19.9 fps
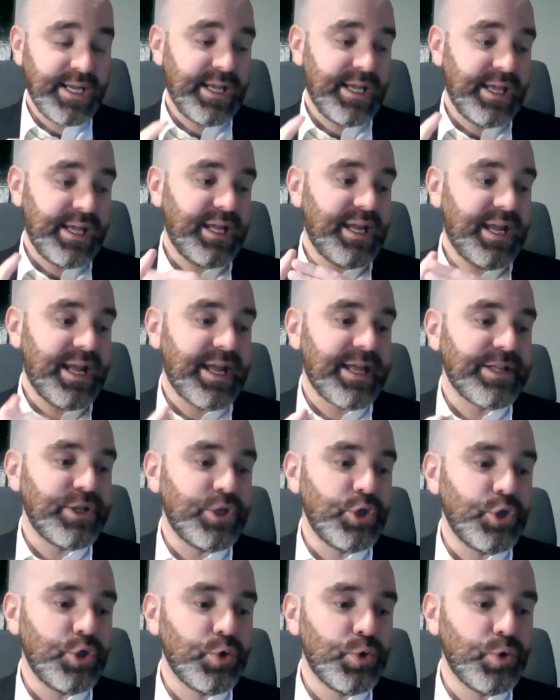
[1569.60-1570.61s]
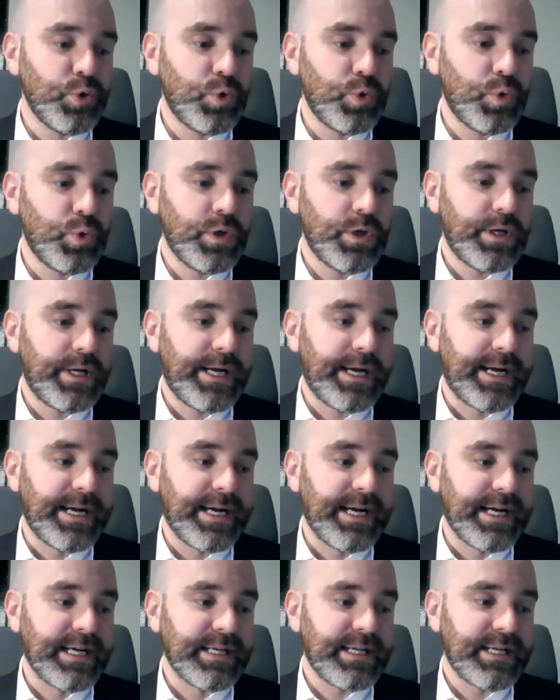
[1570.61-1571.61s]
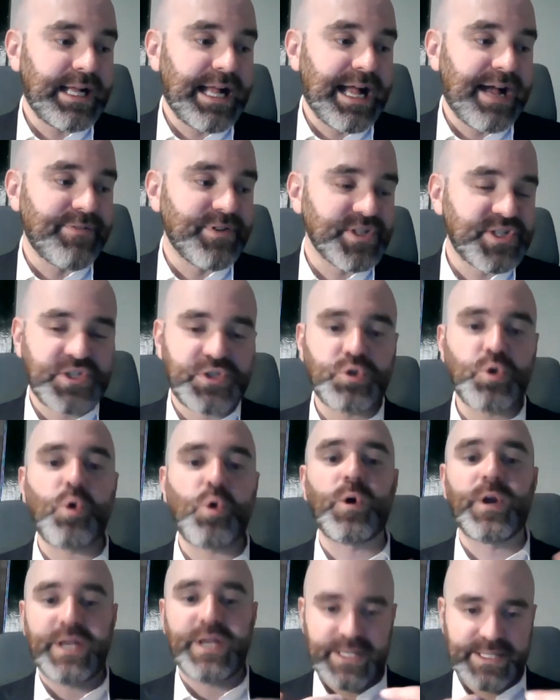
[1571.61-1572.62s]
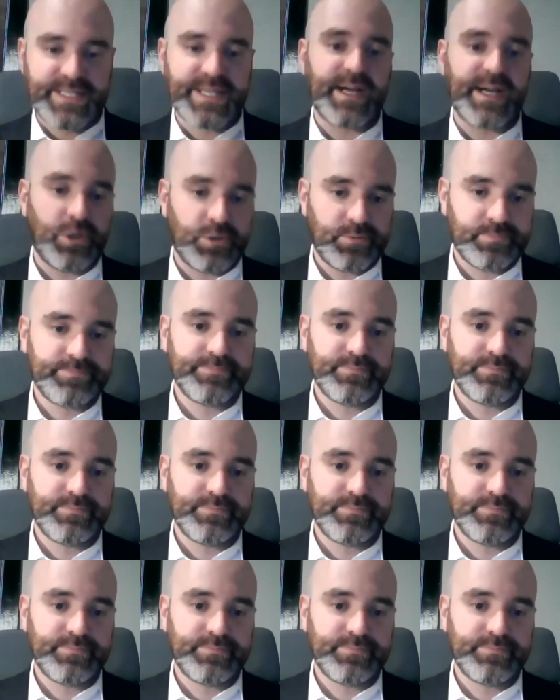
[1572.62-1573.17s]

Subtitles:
and you have a story to tell